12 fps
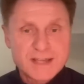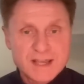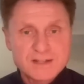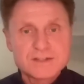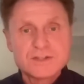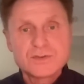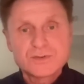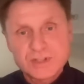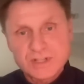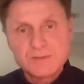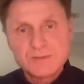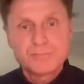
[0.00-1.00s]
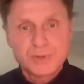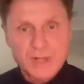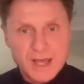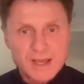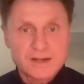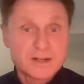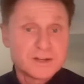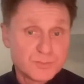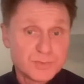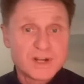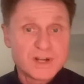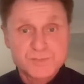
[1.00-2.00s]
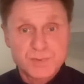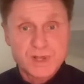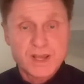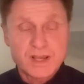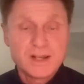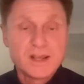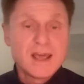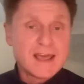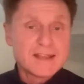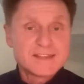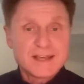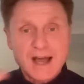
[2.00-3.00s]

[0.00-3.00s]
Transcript: Get your team playing and your players playing at the